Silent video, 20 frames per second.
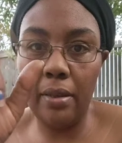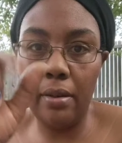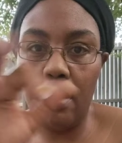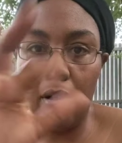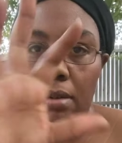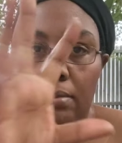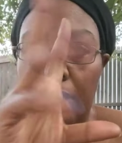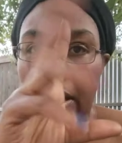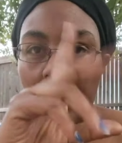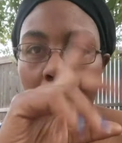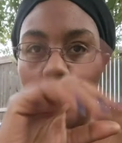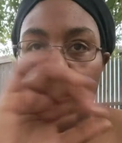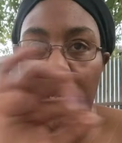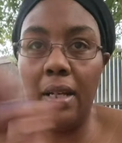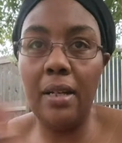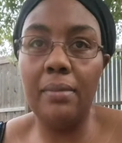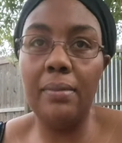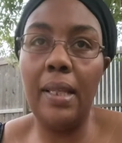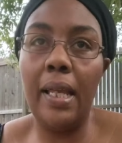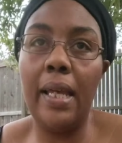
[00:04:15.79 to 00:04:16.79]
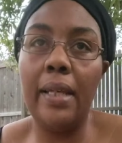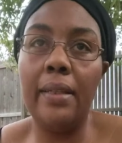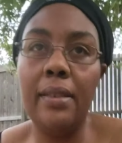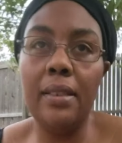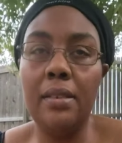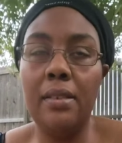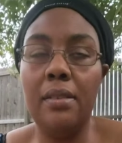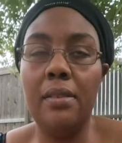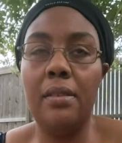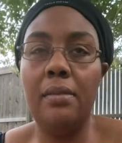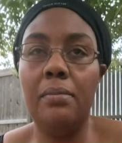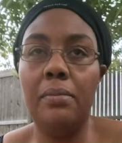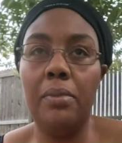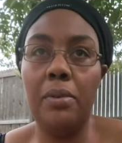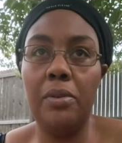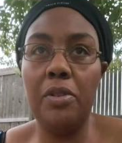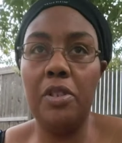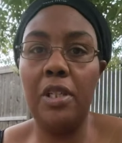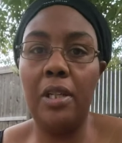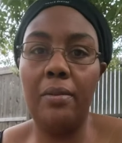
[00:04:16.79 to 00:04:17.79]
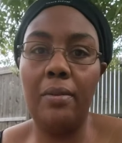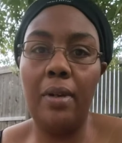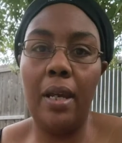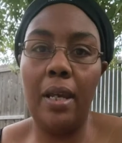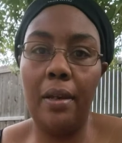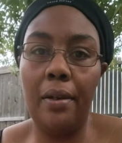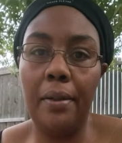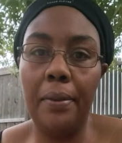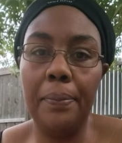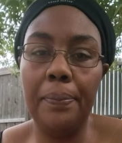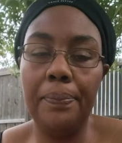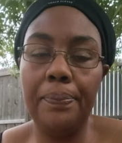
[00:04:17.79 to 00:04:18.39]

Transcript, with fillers: They're all blurry, and I'm like, this is some bullshit right here.